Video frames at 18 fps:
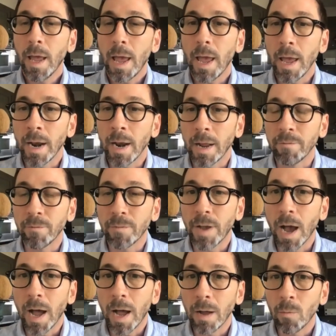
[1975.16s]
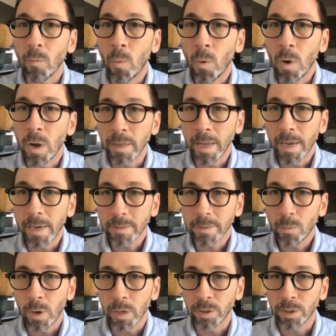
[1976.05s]
And I've got one
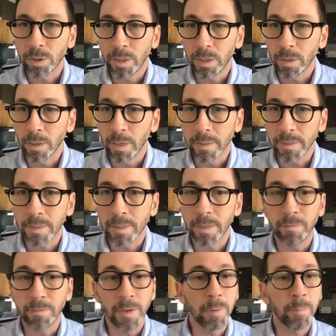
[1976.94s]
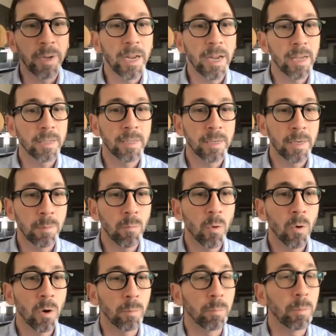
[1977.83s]
last question here. Let's see if anybody has any
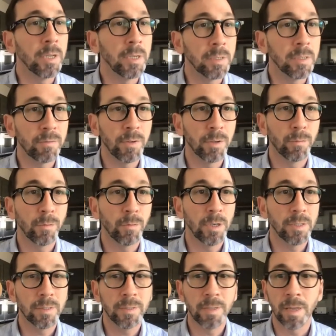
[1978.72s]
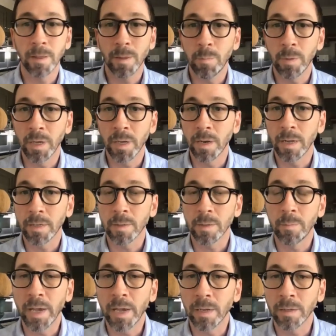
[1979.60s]
more. Please feel free to send them in as
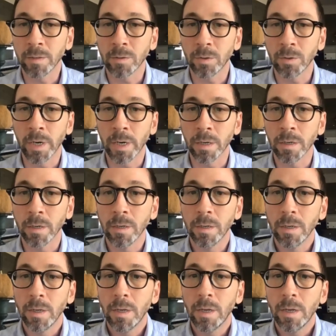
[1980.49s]
I'm answering.